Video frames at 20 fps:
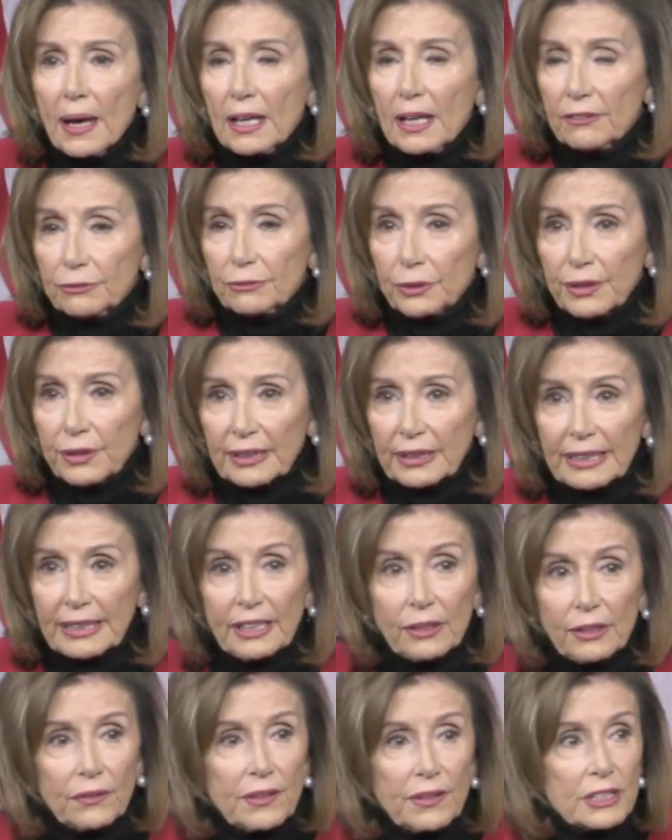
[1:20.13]
uh, for the
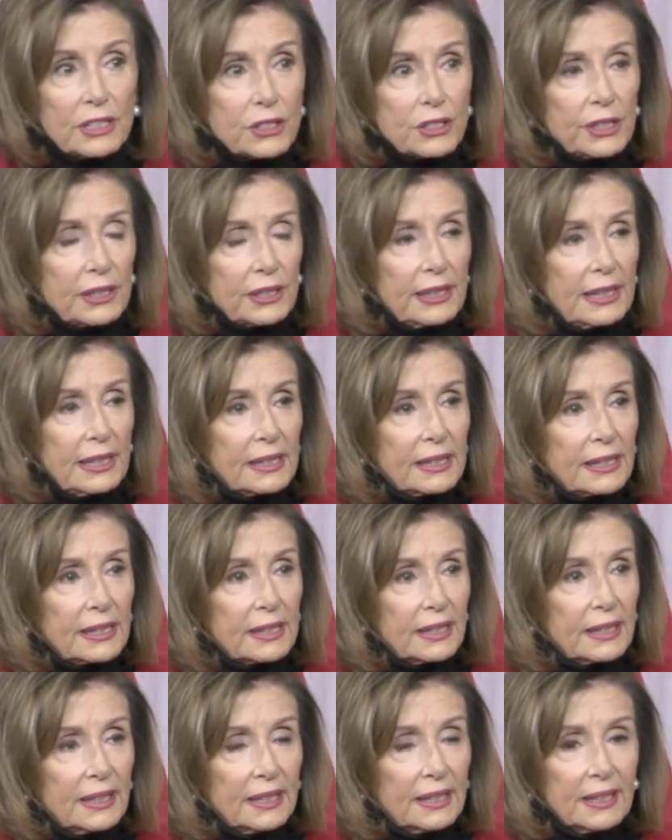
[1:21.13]
care that she
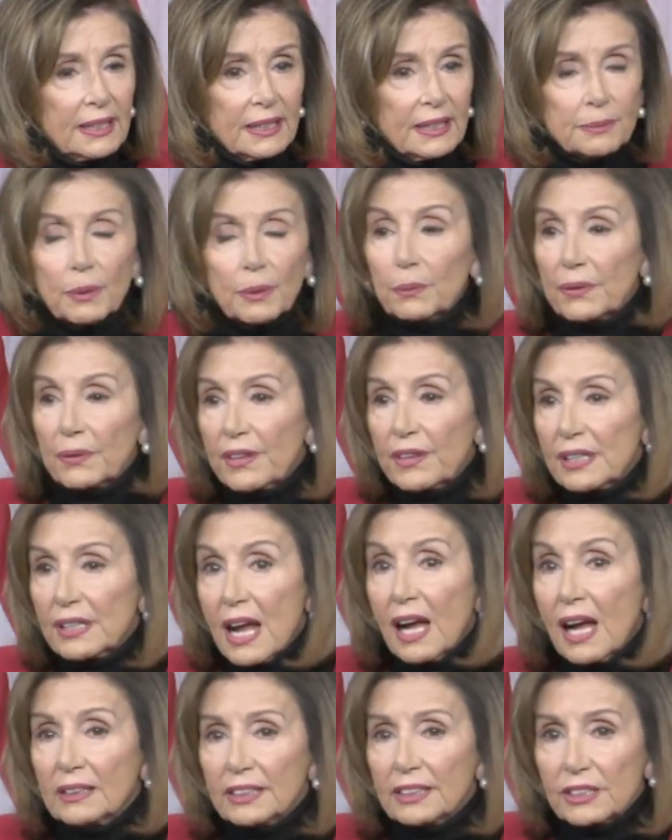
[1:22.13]
needed, but with the
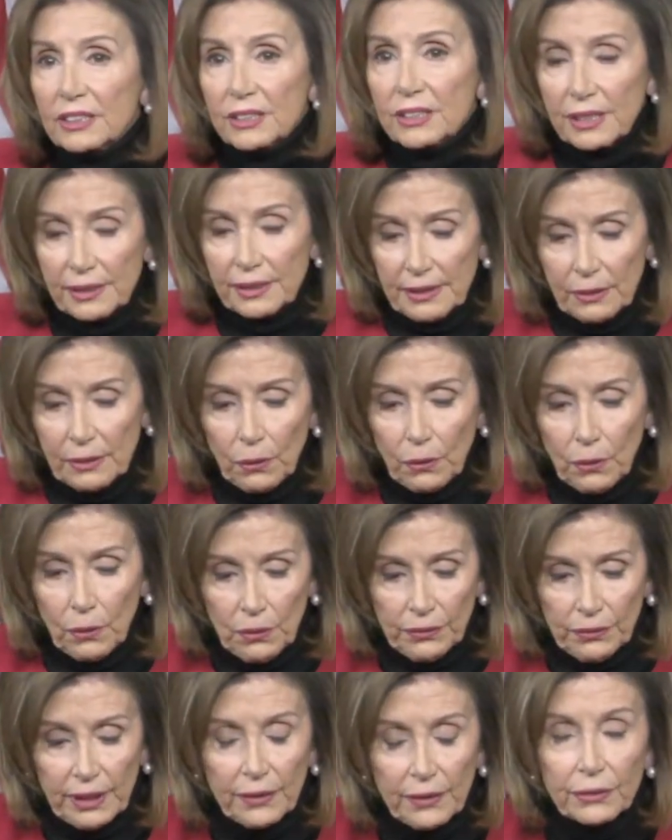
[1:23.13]
knowledge that
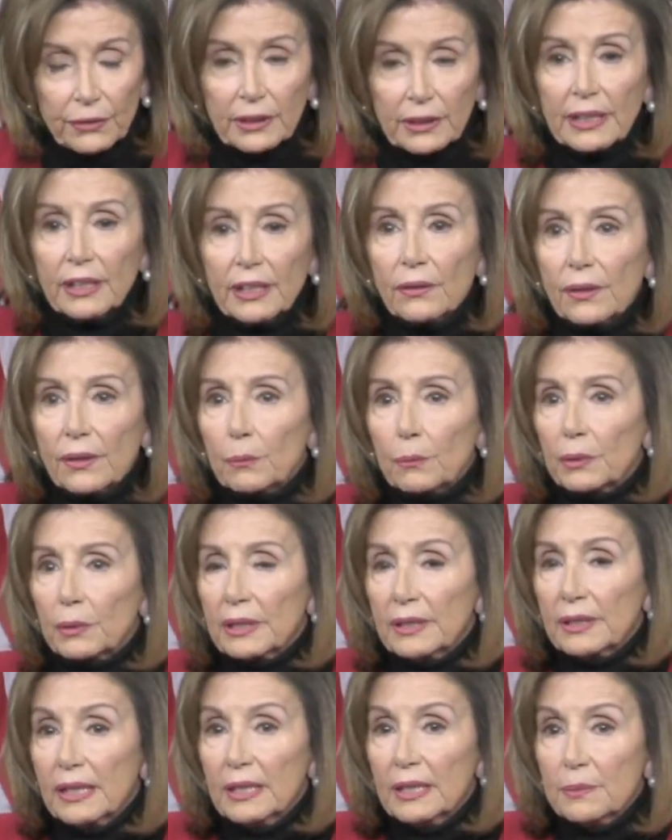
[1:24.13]
all the other care that
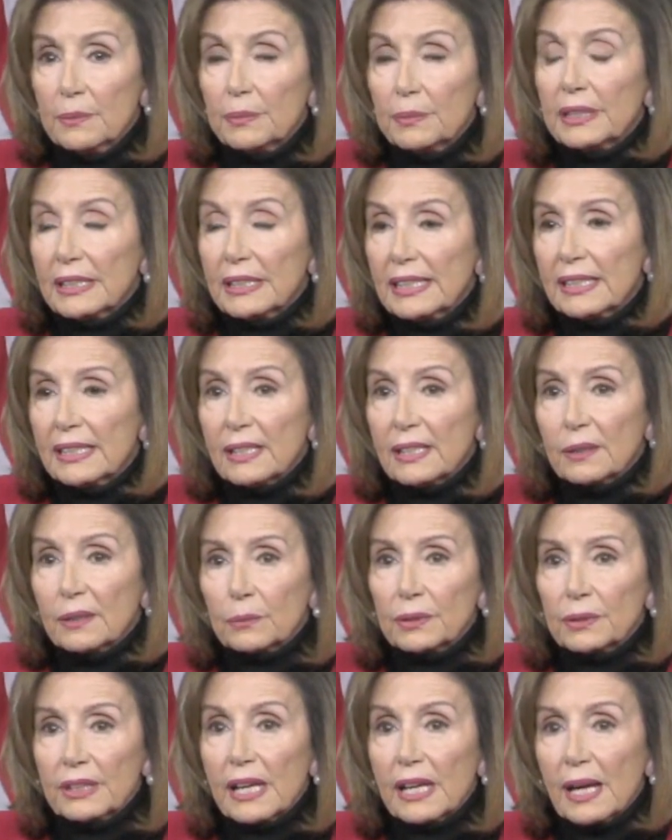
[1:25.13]
would be needed
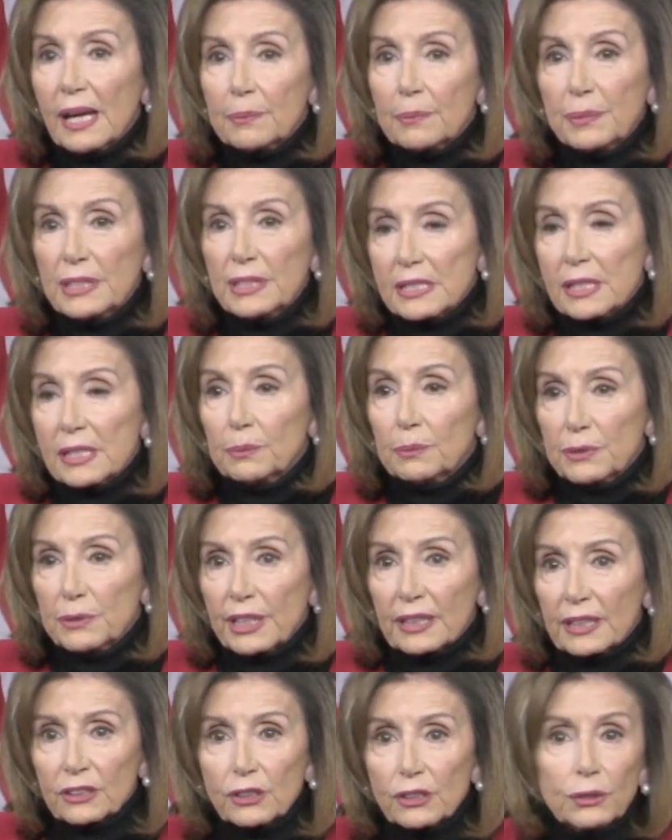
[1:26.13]
would not be
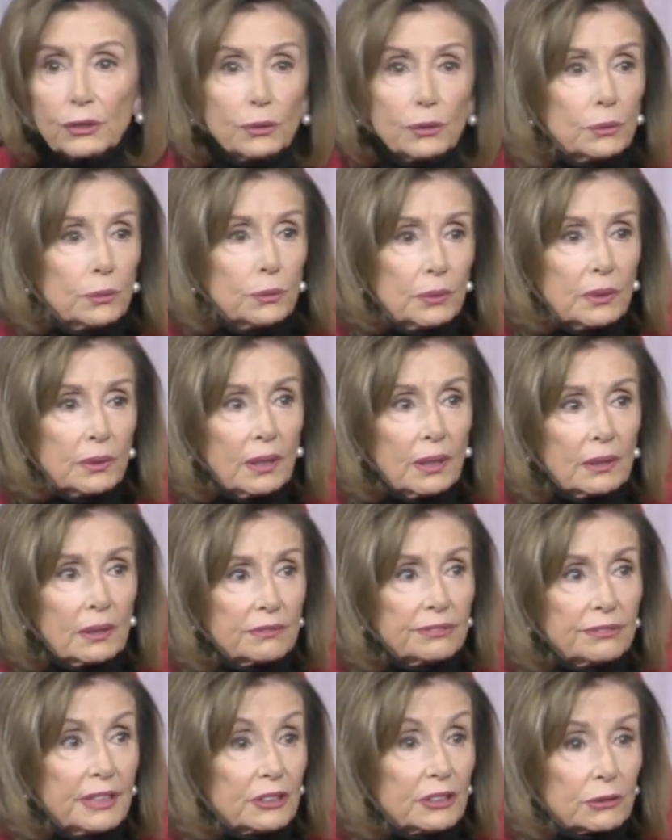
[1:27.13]
subject to
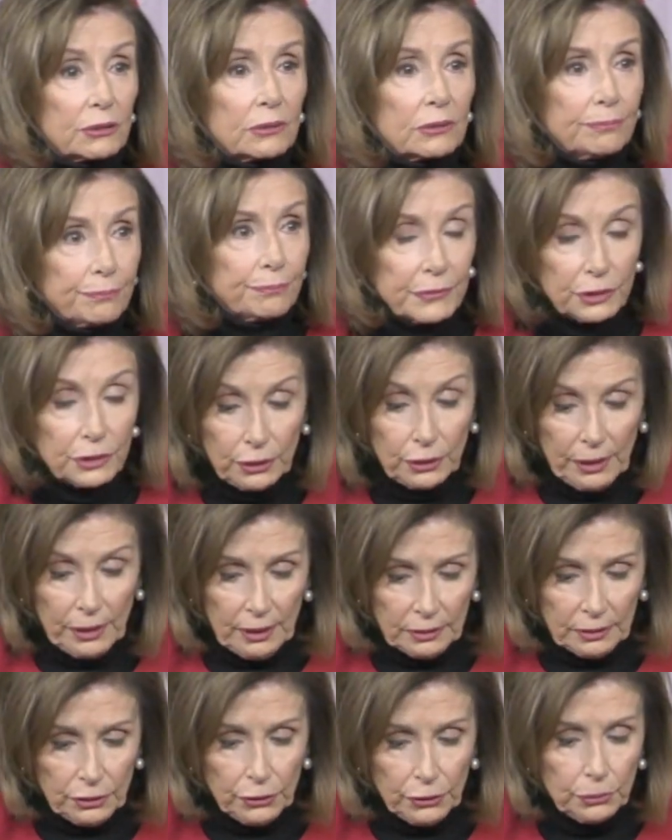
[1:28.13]
uh, federal,
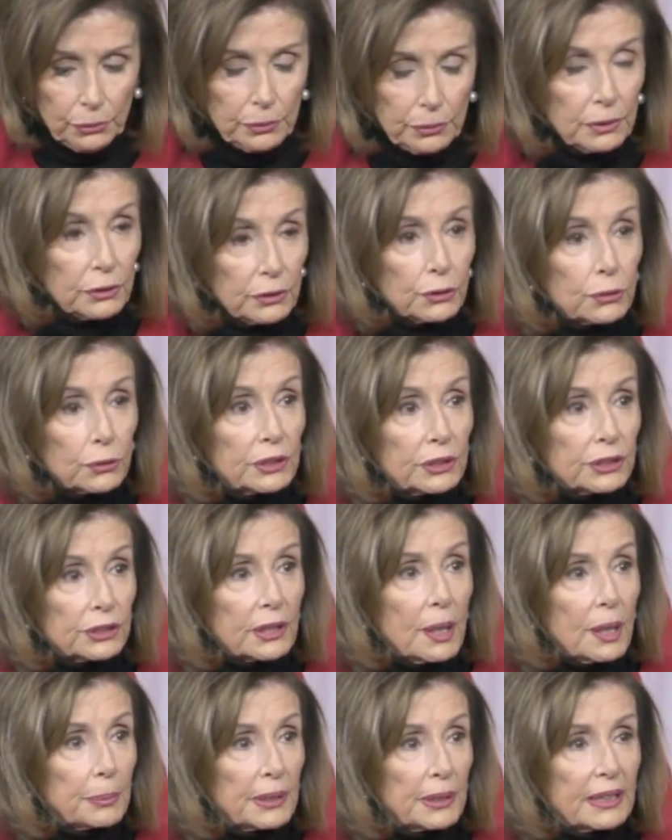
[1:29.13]
uh, to insurance
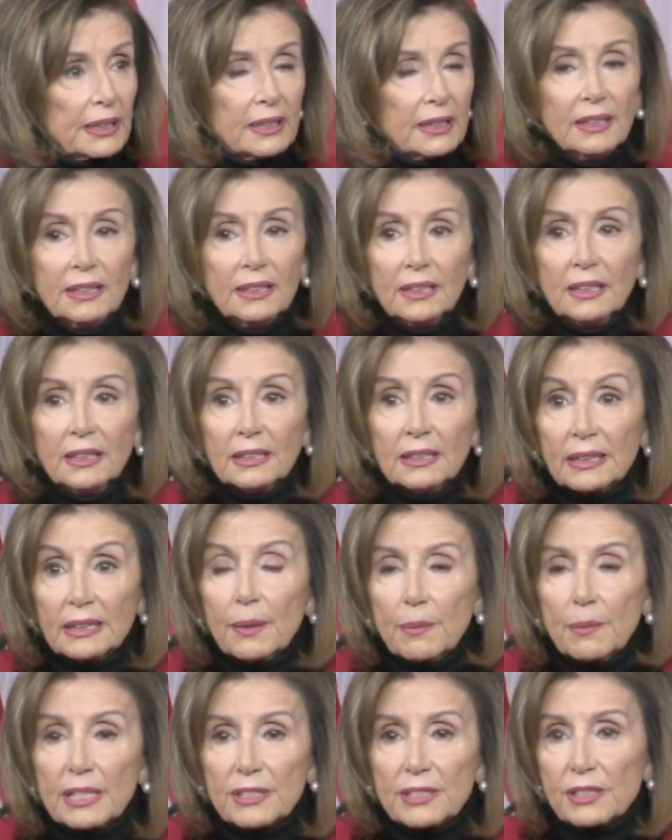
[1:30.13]
company
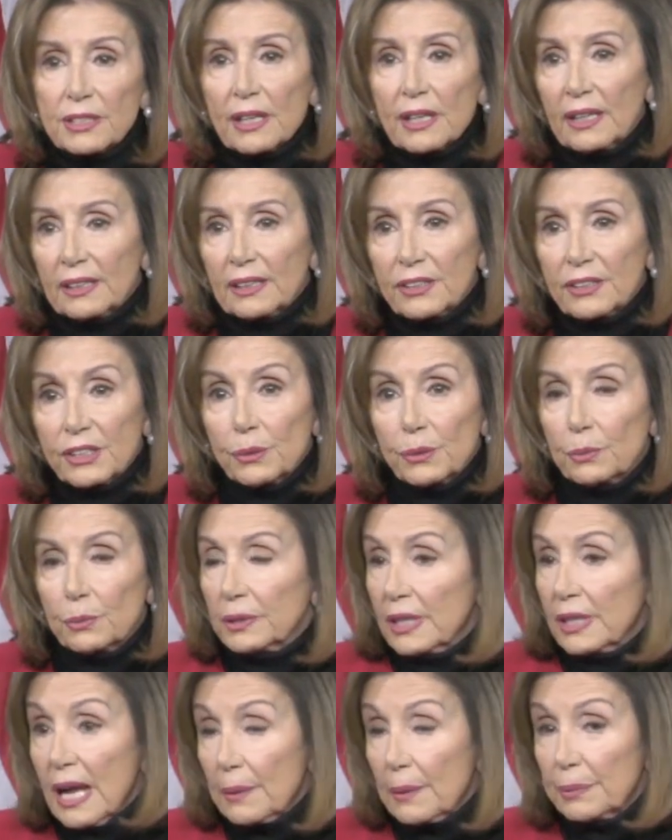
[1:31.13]
limits, and she
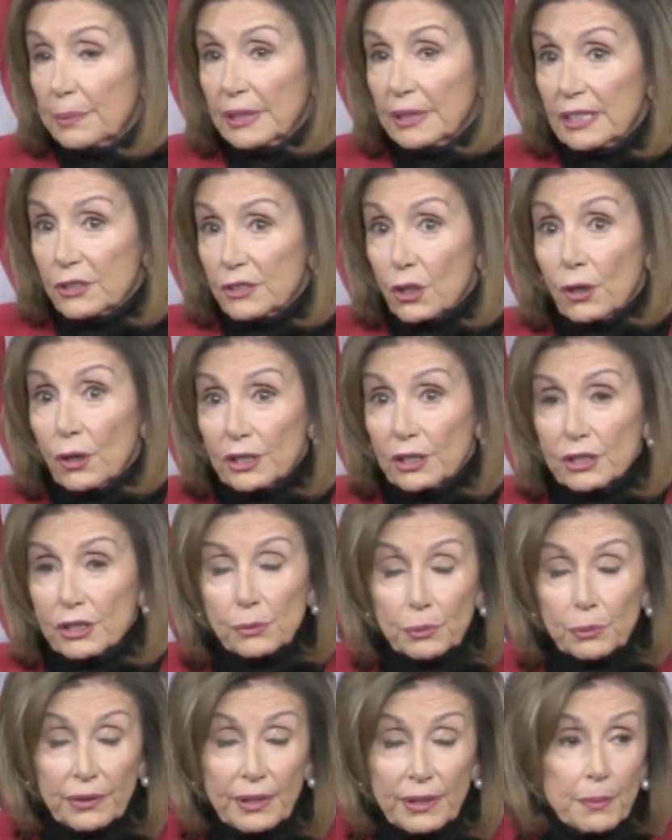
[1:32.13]
would not be
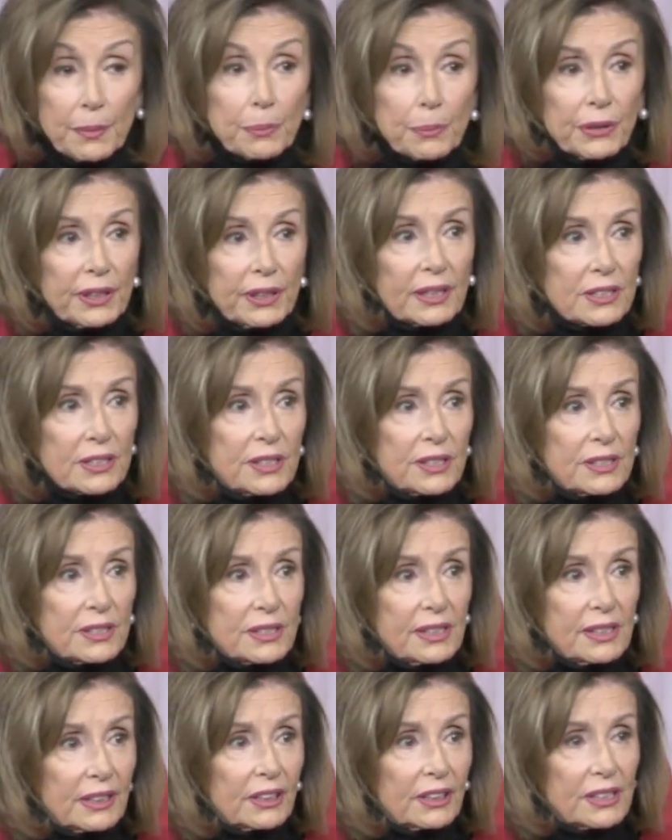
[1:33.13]
charged with a pre
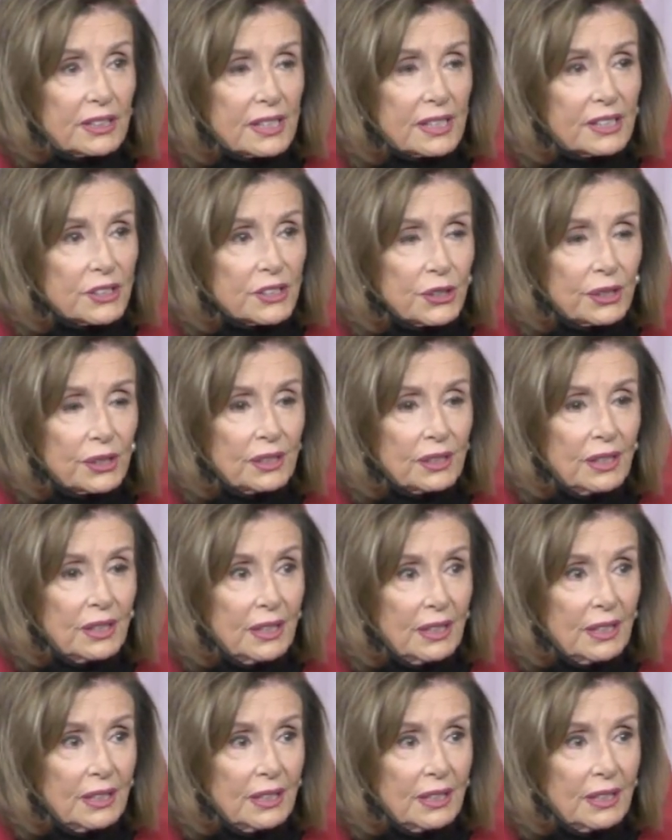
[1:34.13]
existing condition.